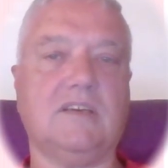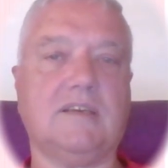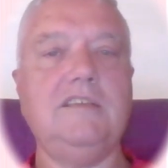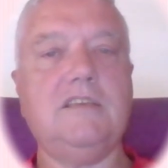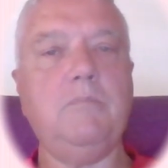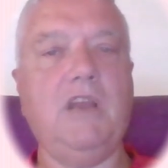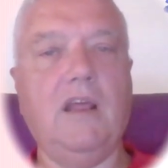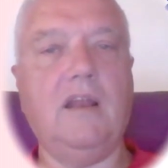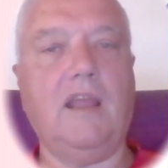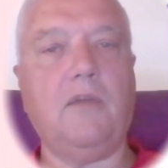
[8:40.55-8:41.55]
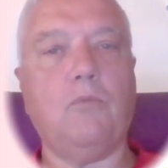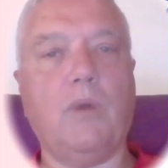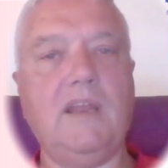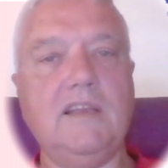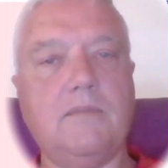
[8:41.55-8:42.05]
Similarly,
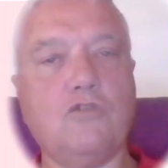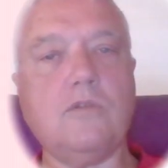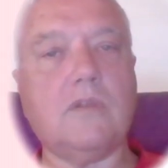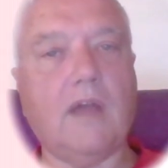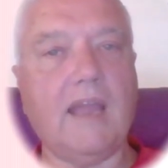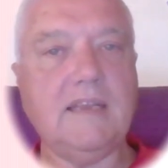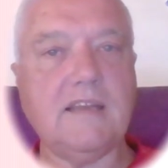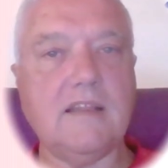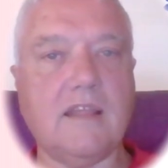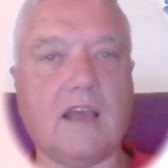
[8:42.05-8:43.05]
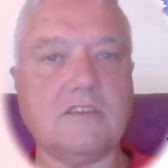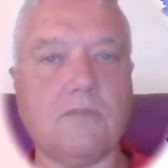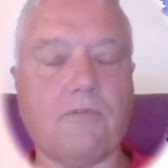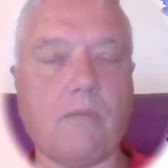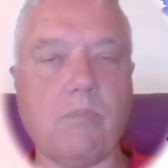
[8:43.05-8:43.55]
when he took the 80,000
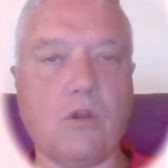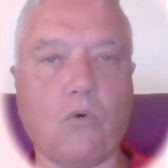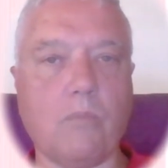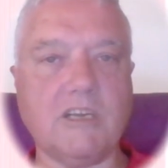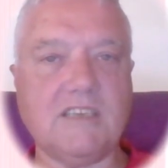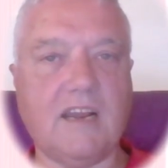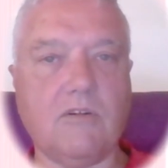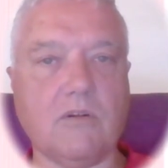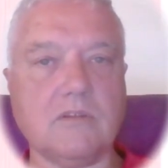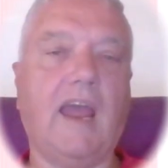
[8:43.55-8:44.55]
from the raw materials